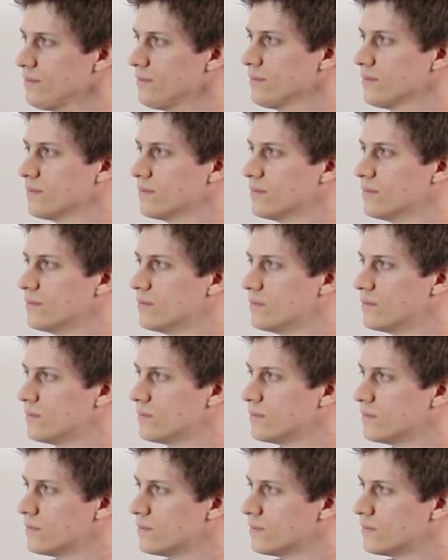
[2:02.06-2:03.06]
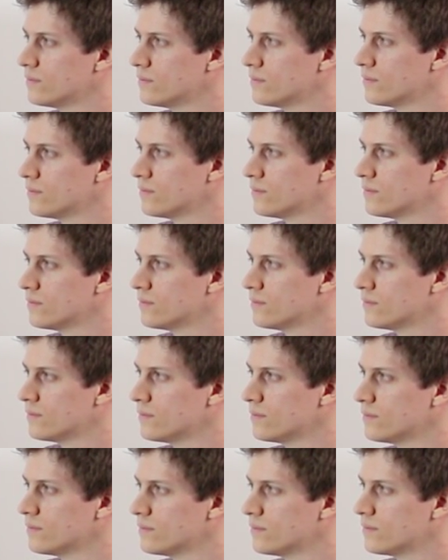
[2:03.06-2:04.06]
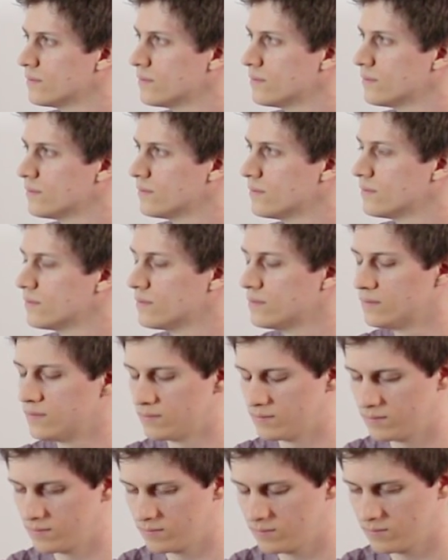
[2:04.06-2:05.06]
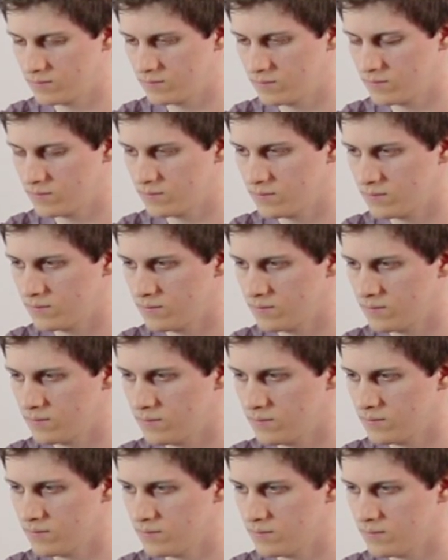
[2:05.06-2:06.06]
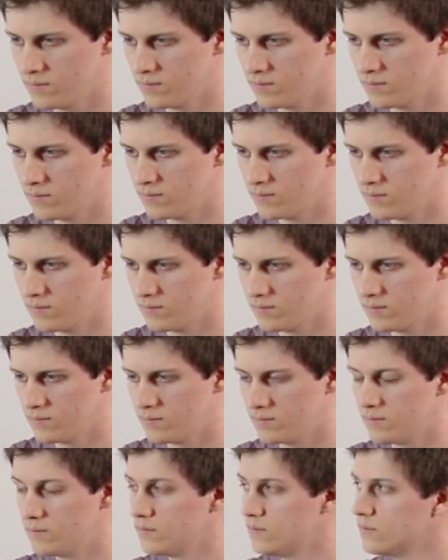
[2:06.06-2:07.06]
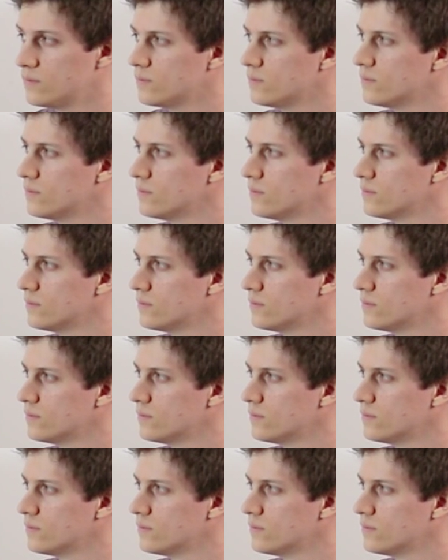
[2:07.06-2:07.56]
No words are spoken by the person on screen.